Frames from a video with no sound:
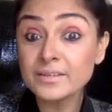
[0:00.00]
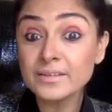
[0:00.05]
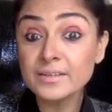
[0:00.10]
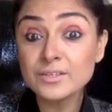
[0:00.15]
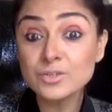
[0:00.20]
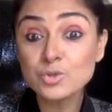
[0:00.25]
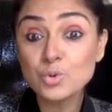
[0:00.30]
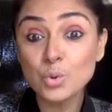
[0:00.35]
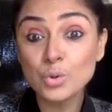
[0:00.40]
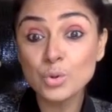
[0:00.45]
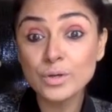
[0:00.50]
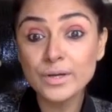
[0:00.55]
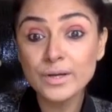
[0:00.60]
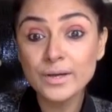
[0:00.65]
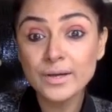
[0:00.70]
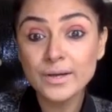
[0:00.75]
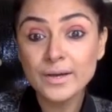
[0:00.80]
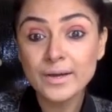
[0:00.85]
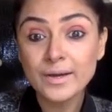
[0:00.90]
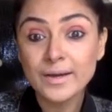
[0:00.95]
is good,
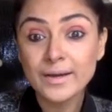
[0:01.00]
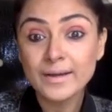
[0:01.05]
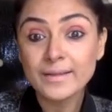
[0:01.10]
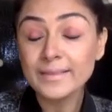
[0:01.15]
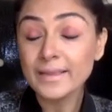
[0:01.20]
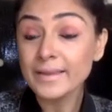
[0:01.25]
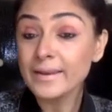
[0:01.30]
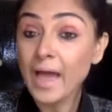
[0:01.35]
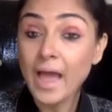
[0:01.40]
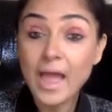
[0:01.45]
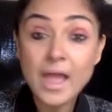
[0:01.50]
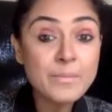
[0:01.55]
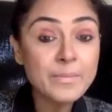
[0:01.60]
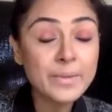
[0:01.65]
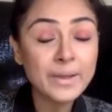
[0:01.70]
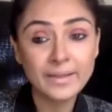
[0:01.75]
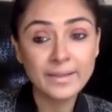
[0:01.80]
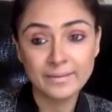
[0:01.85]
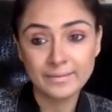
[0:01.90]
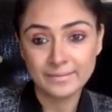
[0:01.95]
then I am
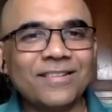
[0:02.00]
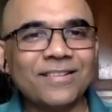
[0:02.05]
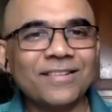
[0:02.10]
in.